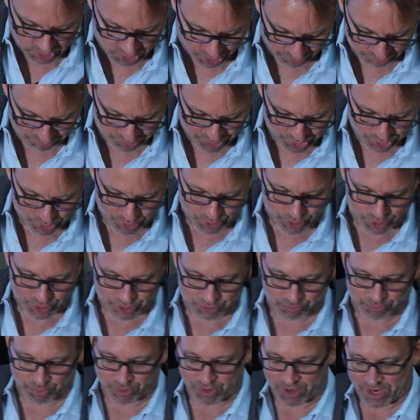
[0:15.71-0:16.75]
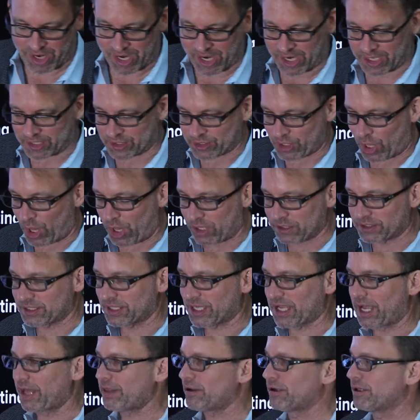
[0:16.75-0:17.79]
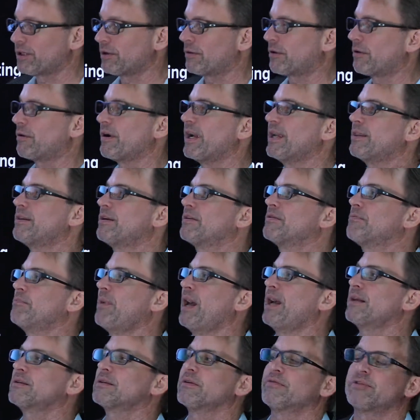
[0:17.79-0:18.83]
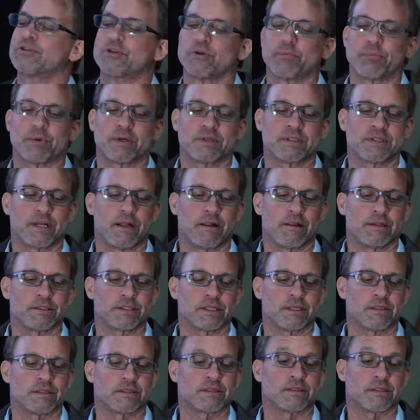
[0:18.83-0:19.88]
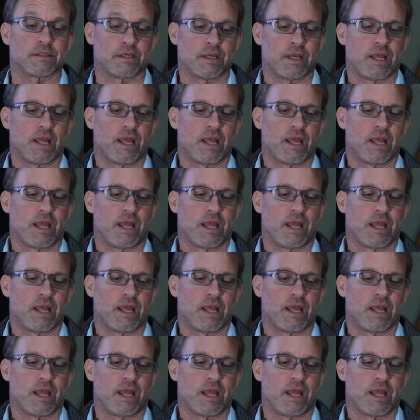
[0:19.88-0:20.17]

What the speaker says: computers' brains all together to create this massive superintelligence.